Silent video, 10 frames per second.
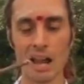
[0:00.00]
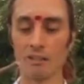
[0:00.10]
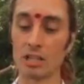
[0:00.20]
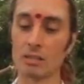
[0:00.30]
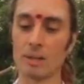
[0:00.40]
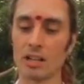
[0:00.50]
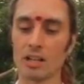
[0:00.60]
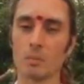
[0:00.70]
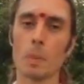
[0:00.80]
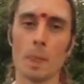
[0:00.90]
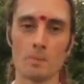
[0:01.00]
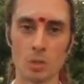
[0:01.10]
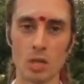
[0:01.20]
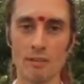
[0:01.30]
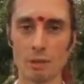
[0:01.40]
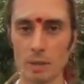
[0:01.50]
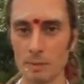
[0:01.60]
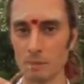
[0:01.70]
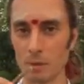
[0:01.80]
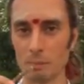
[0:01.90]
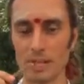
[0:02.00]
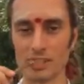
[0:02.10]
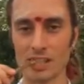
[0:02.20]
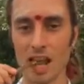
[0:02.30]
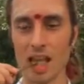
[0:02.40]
If it's bigger, you'll have to be a bit more patient.